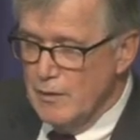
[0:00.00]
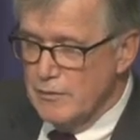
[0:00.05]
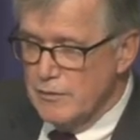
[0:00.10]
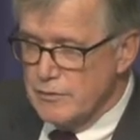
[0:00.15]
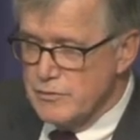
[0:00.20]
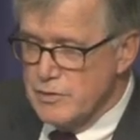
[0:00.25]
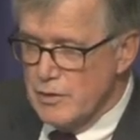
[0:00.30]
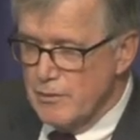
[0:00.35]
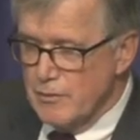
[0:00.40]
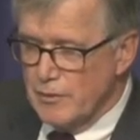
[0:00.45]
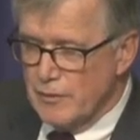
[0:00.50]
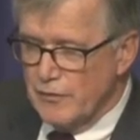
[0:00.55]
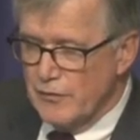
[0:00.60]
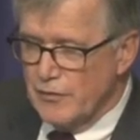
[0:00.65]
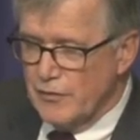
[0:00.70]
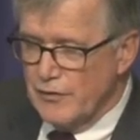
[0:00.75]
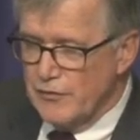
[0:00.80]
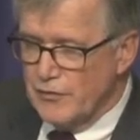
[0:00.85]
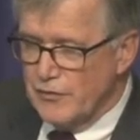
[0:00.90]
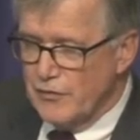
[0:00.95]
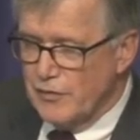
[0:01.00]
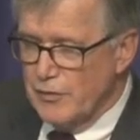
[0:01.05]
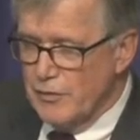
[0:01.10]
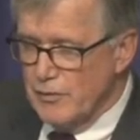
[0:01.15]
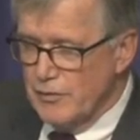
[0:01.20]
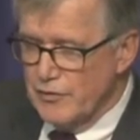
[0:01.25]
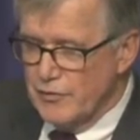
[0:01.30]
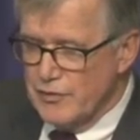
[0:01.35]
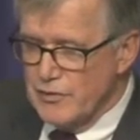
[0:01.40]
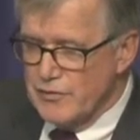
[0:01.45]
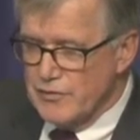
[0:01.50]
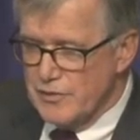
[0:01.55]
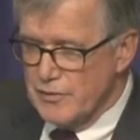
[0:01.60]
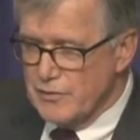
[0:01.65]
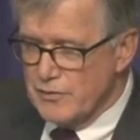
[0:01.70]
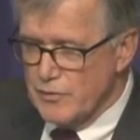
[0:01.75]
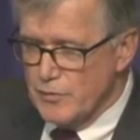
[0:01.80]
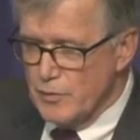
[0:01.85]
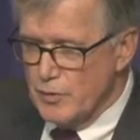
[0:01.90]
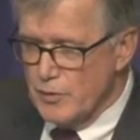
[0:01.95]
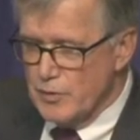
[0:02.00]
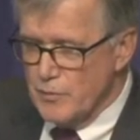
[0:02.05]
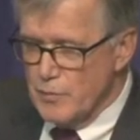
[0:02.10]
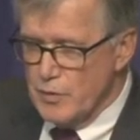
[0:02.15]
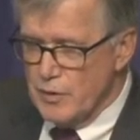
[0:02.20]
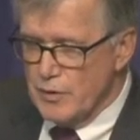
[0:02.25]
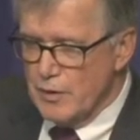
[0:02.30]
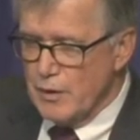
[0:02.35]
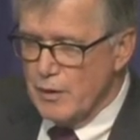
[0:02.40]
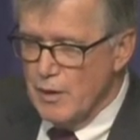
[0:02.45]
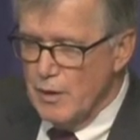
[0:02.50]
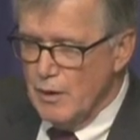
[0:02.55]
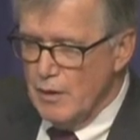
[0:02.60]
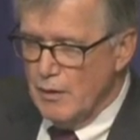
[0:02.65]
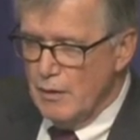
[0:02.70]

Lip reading: the general consensus here is these things are pretty big.